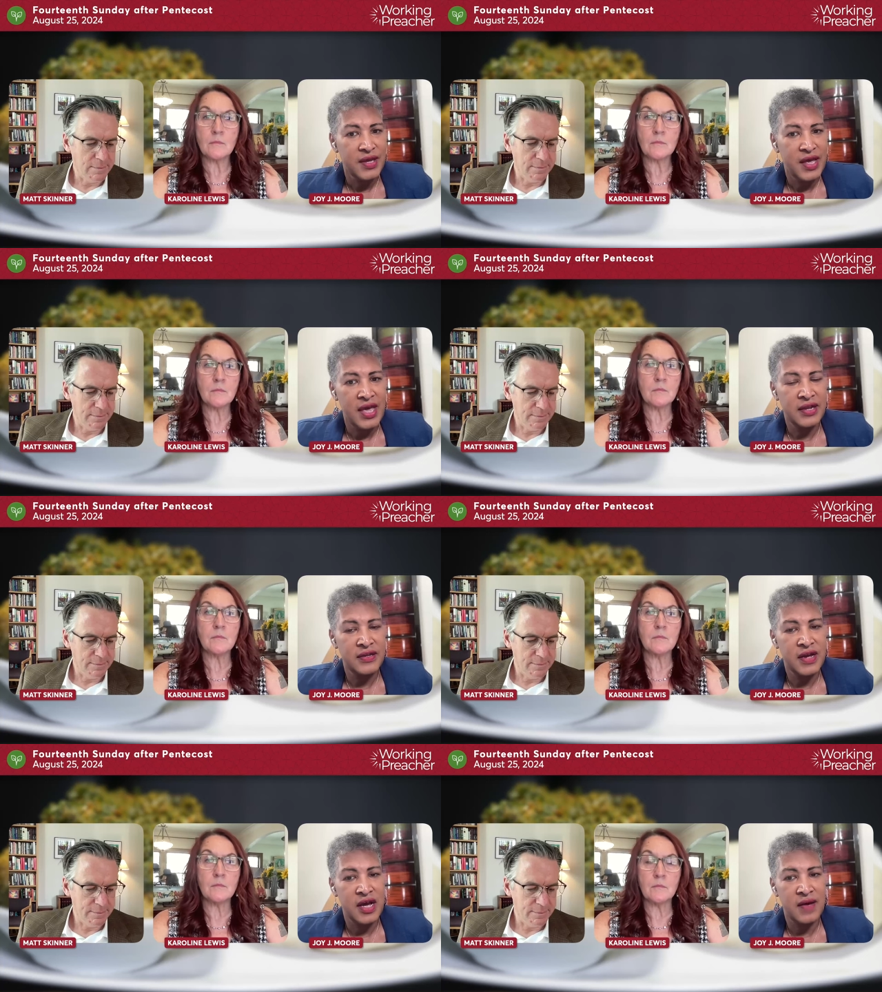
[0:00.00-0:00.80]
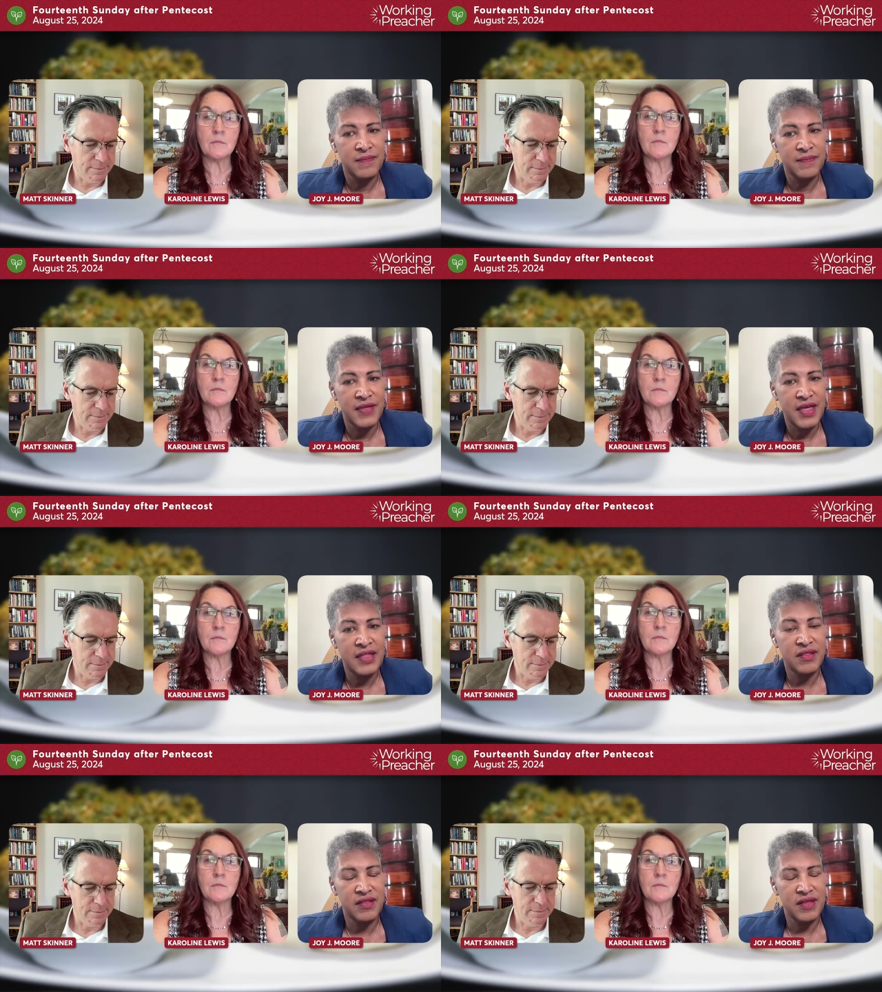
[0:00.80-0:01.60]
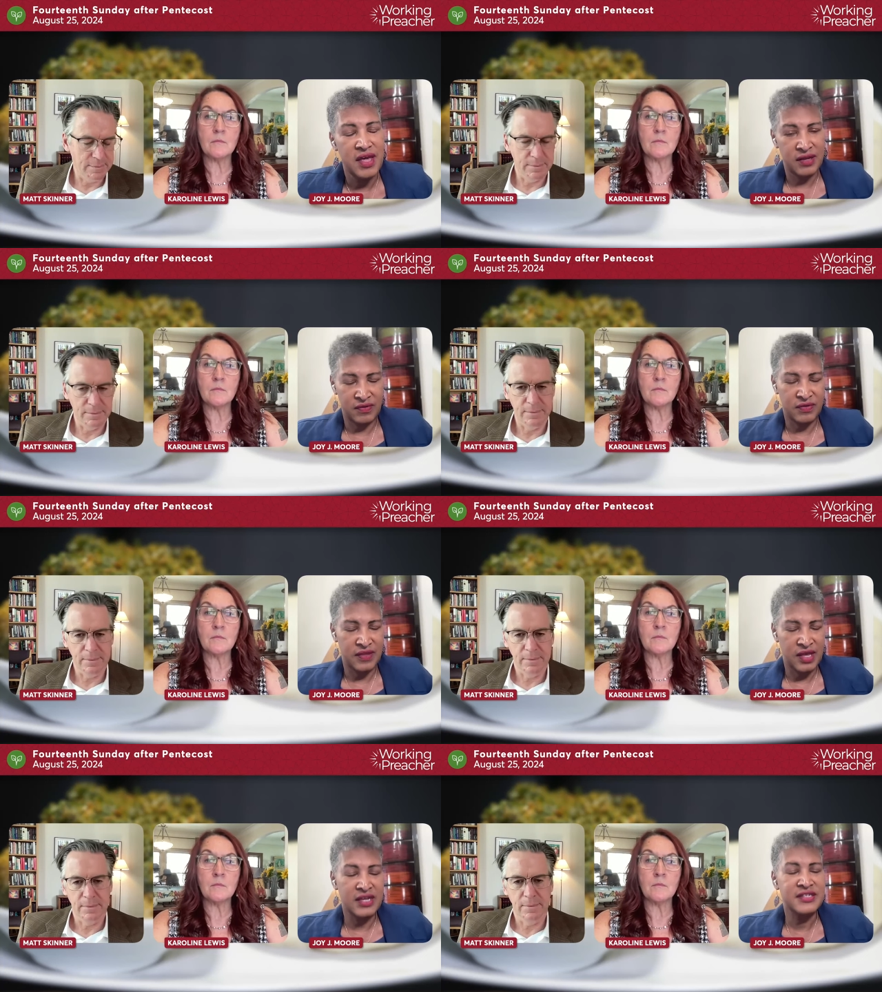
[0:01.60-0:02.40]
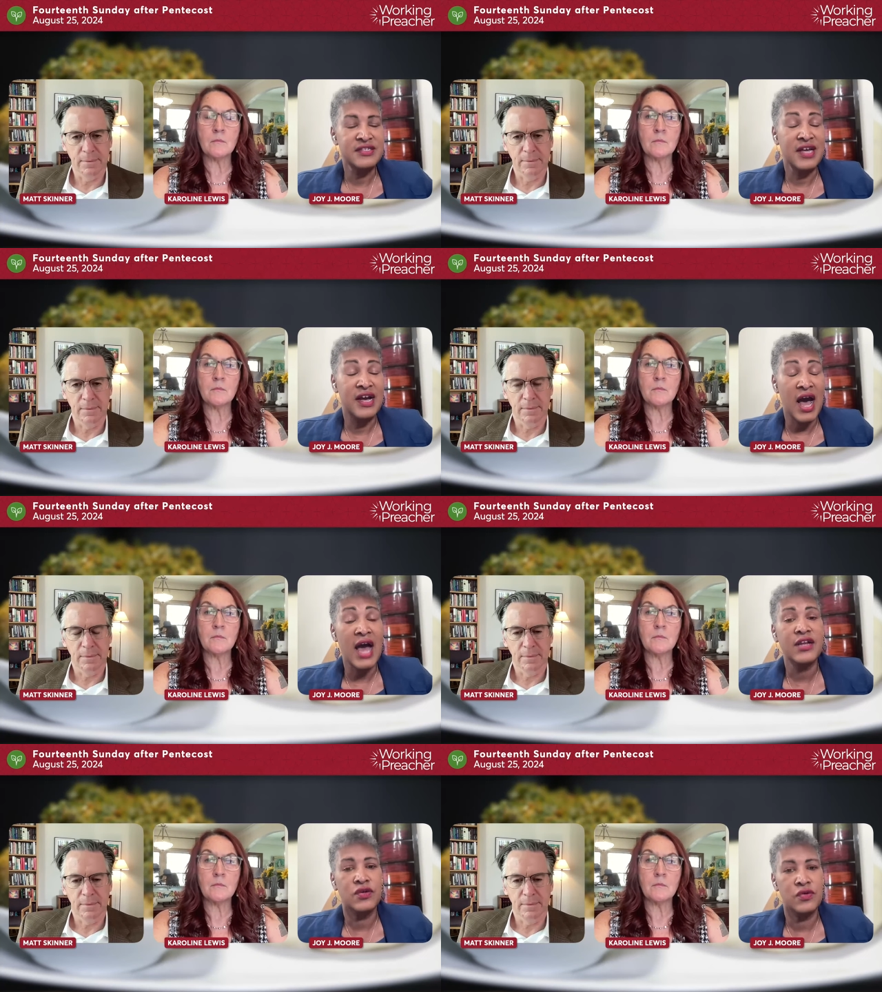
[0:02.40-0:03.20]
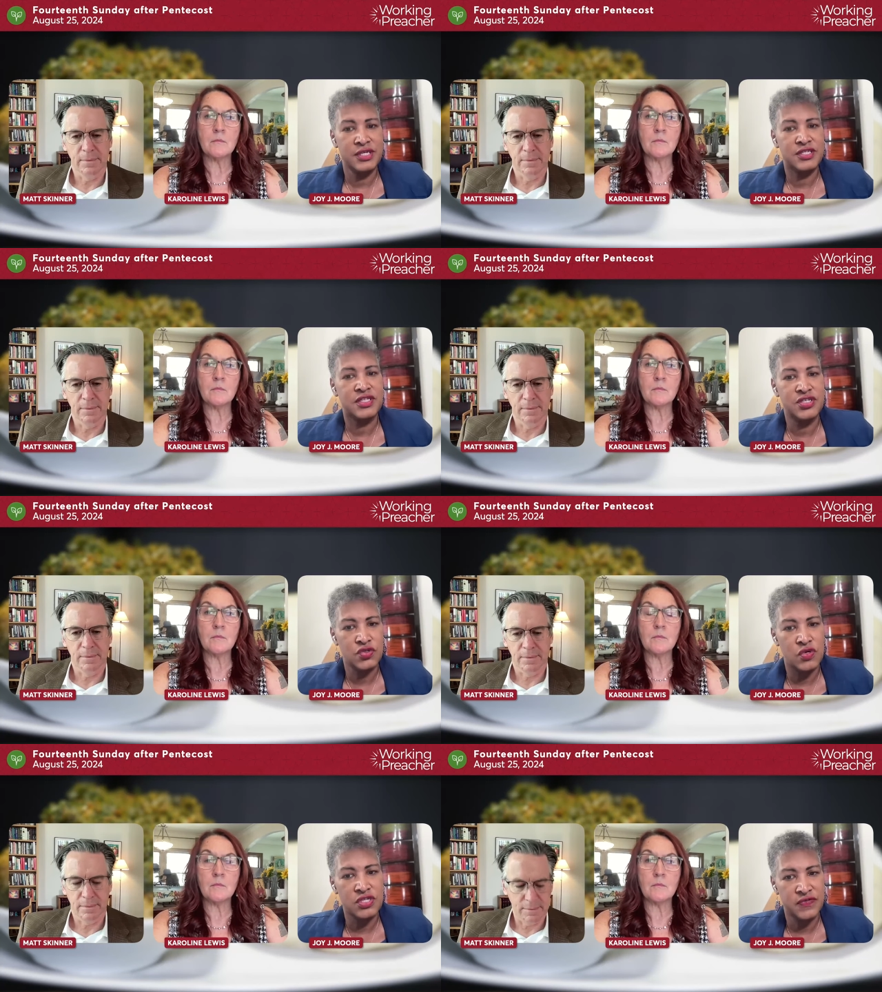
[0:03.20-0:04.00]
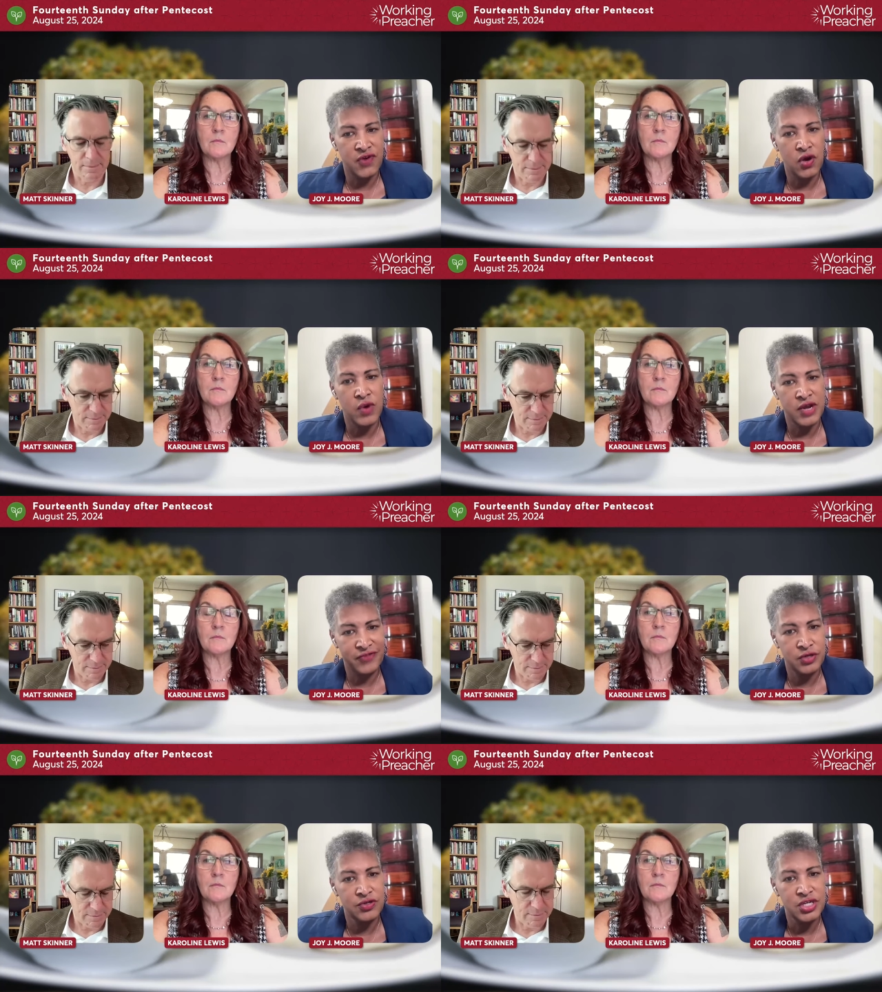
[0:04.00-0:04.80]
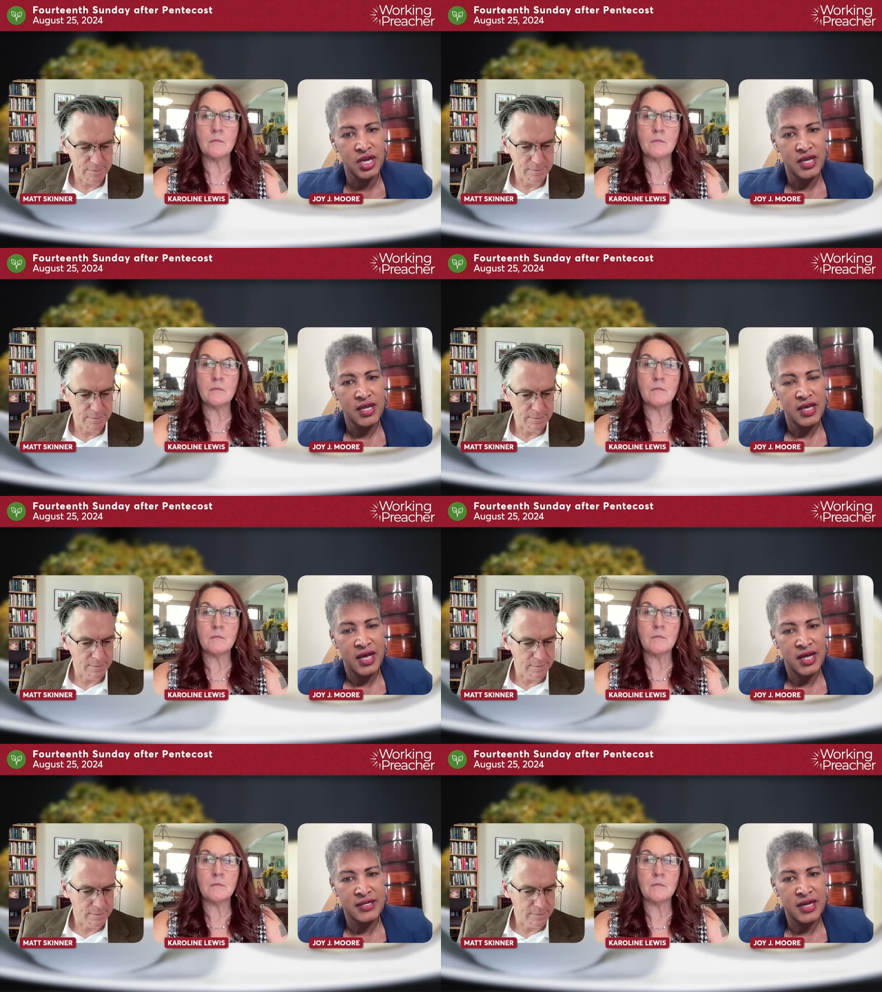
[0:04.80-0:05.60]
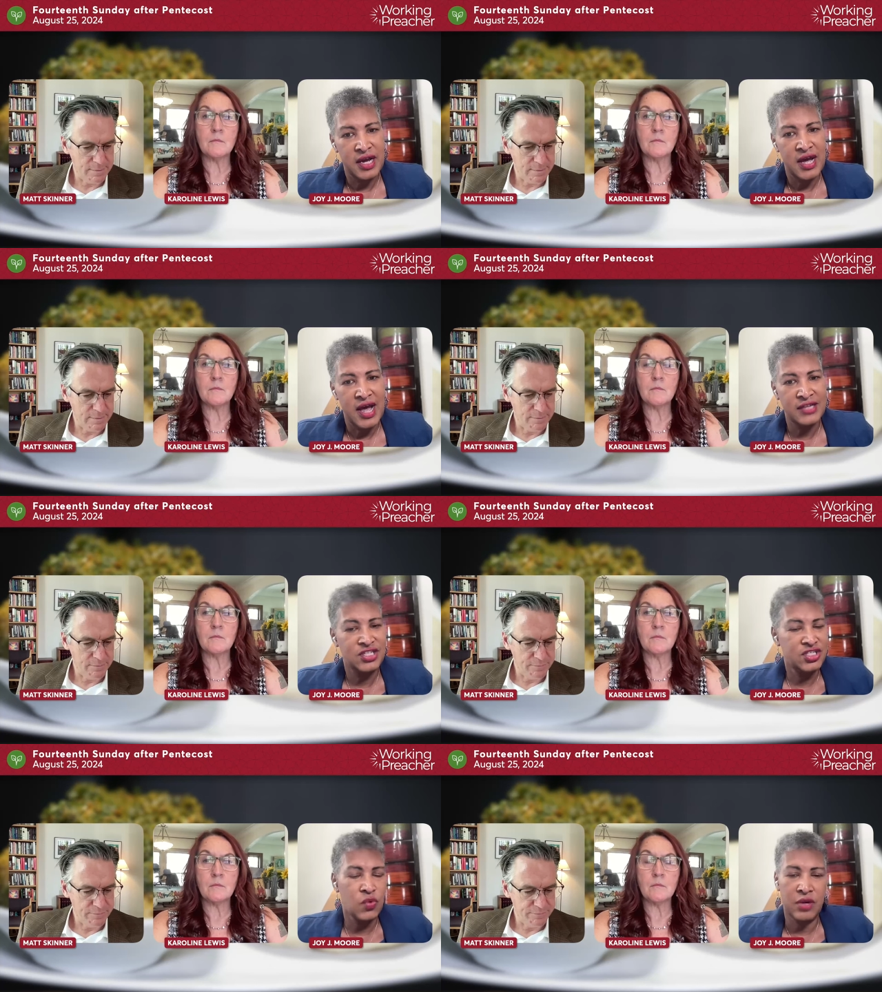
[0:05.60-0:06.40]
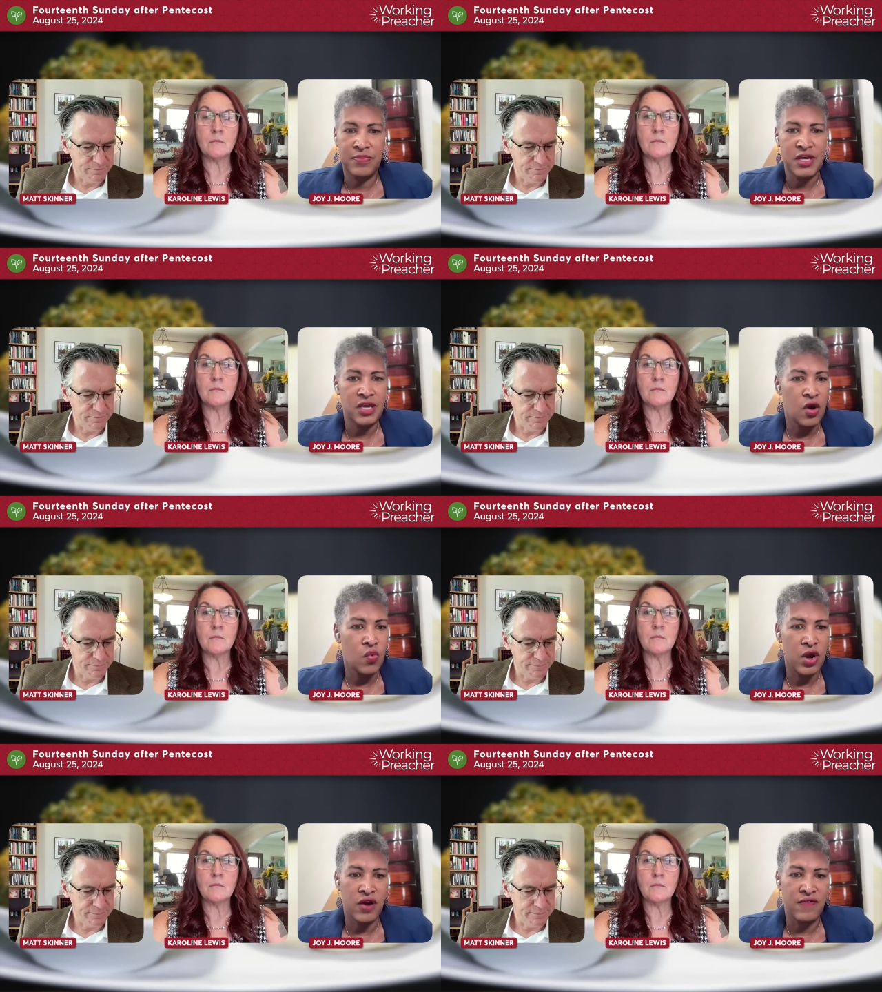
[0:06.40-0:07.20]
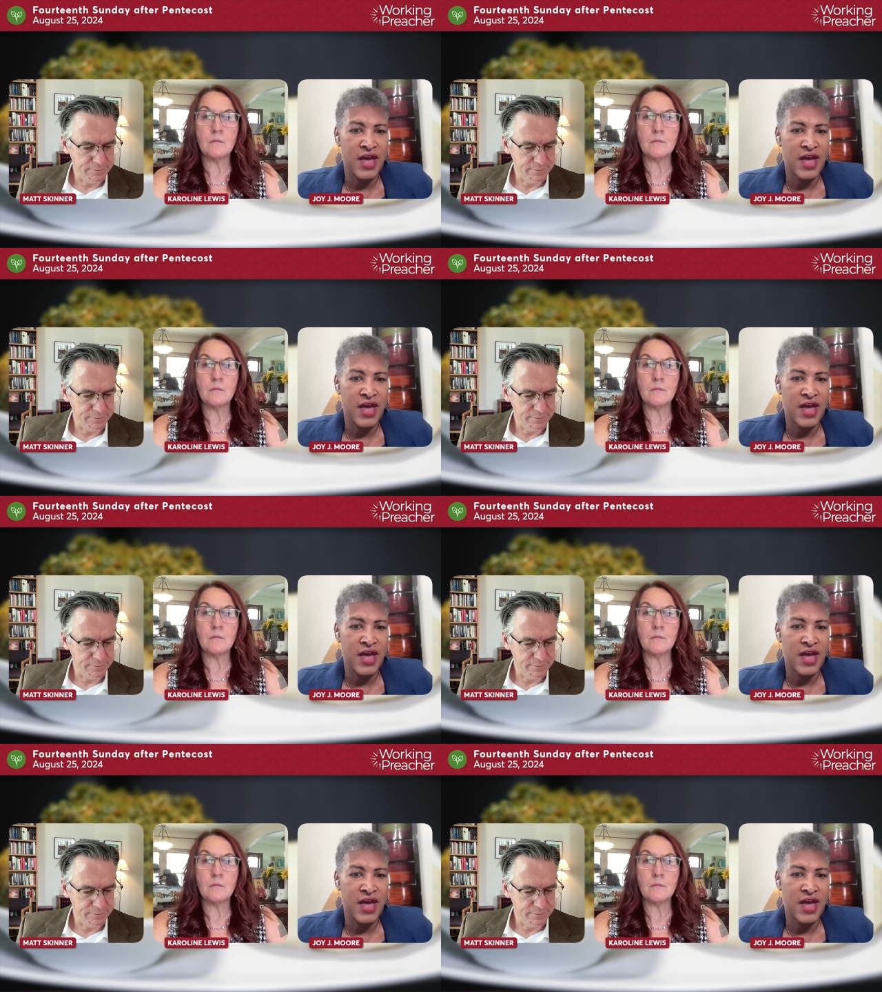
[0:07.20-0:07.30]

Speaker 1: and um, it's it, it is God who is the source of our refuge, and uh, I just want to be aware of